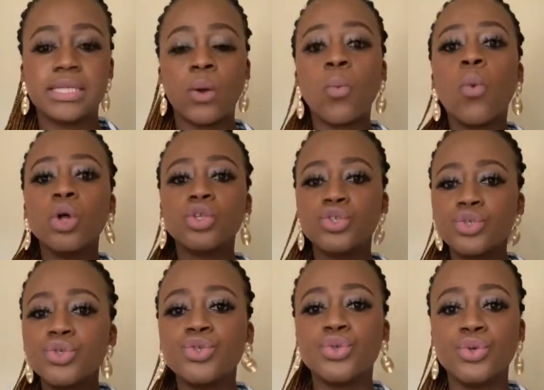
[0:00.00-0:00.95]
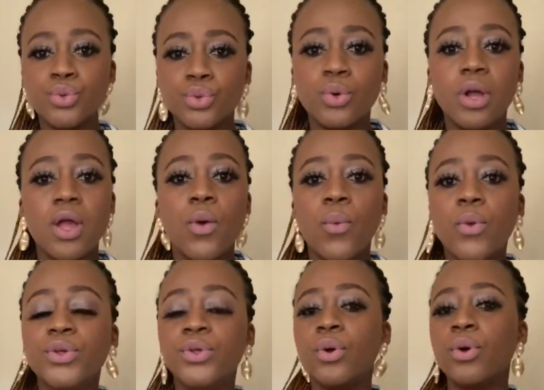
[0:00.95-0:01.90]
Like, what to do
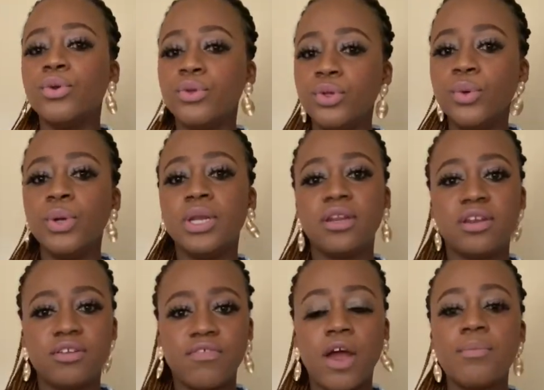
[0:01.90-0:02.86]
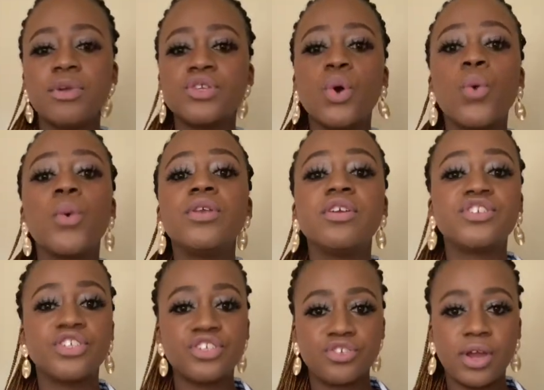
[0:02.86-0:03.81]
when you are new in an environment, or when you're
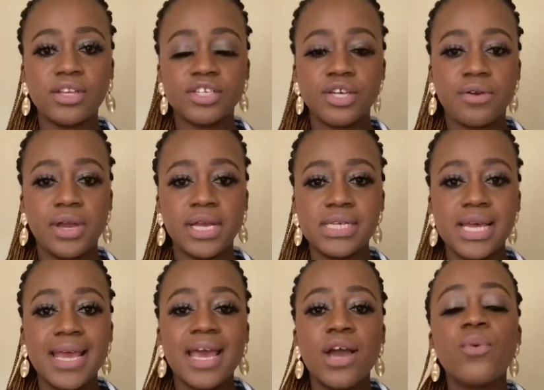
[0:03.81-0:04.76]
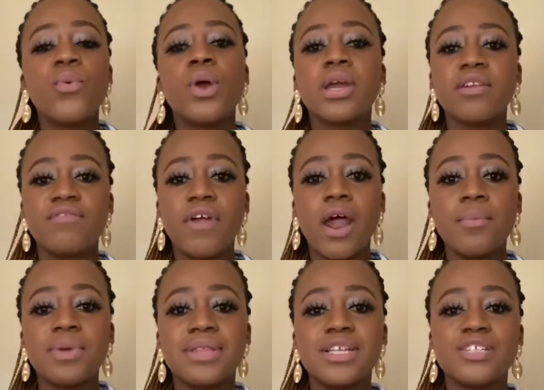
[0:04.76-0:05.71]
just trying to create a work
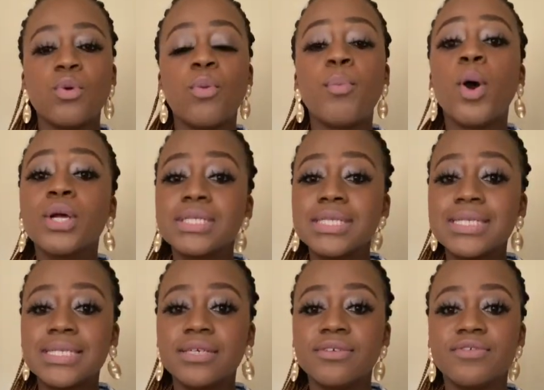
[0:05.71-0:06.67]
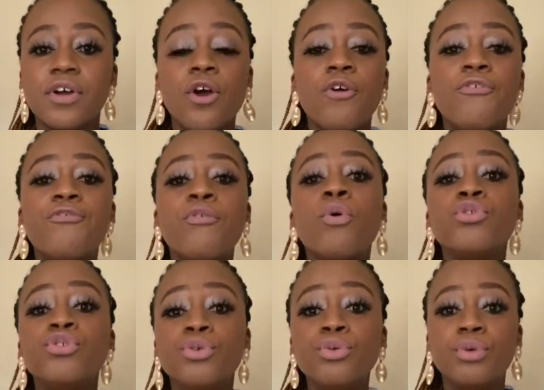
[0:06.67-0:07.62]
environment that is more positive for
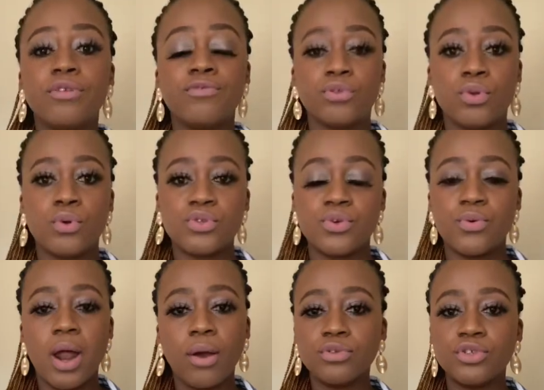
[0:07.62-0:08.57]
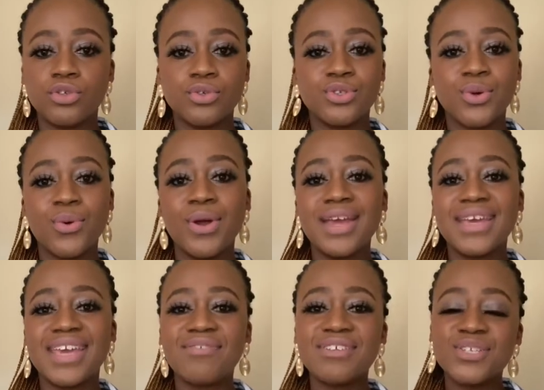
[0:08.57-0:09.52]
you and for those around you. So
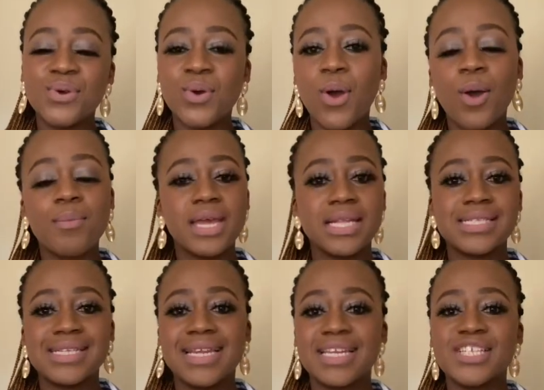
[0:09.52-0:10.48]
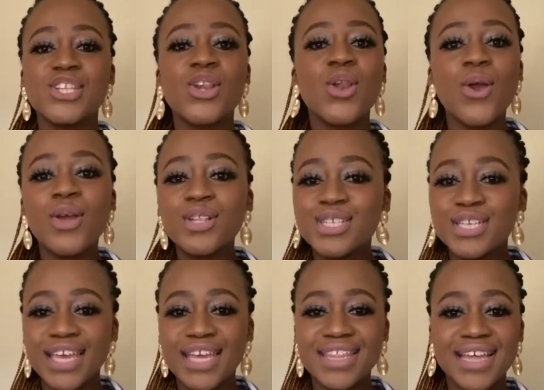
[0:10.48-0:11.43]
give us your comments. Let us learn
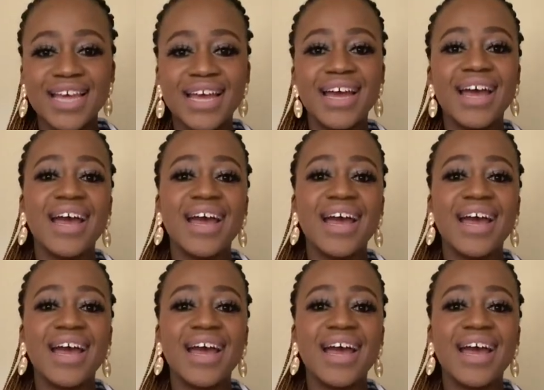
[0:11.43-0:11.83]
together.